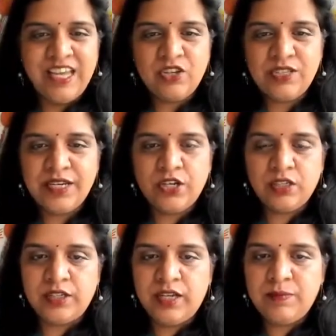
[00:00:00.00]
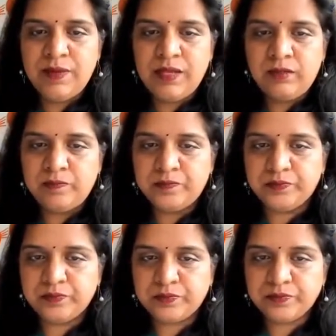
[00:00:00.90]
Can you see it on the table?
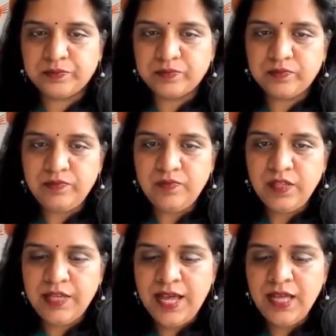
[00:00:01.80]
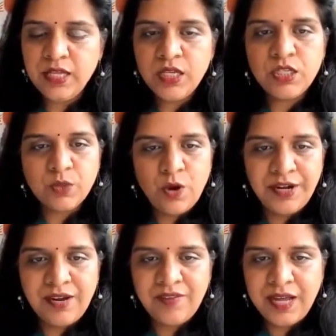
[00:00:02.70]
Yeah. So
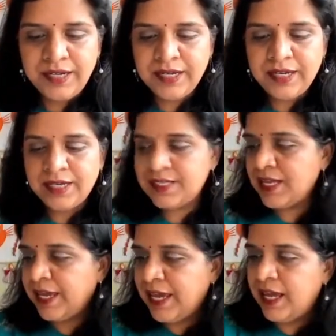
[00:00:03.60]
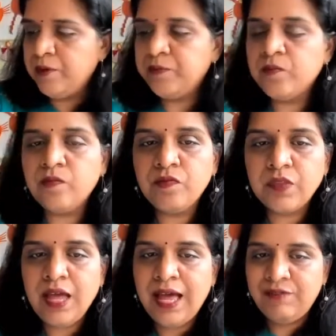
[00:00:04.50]
what I've done here is, again,
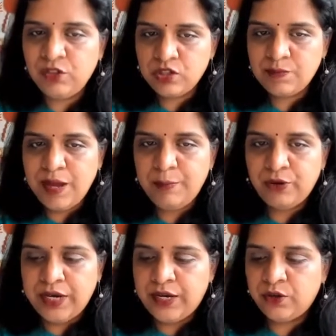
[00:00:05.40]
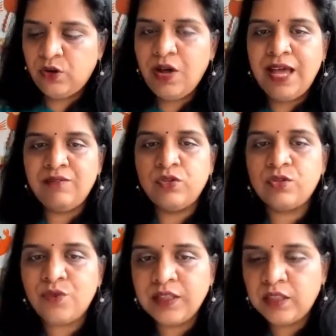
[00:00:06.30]
I've used my potato. I've
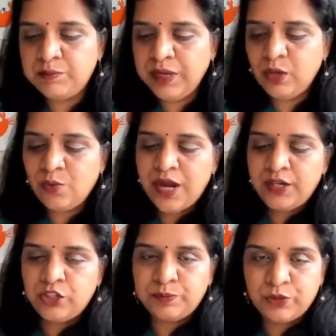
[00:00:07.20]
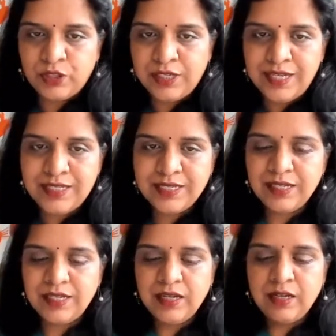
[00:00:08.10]
used one big one to put this,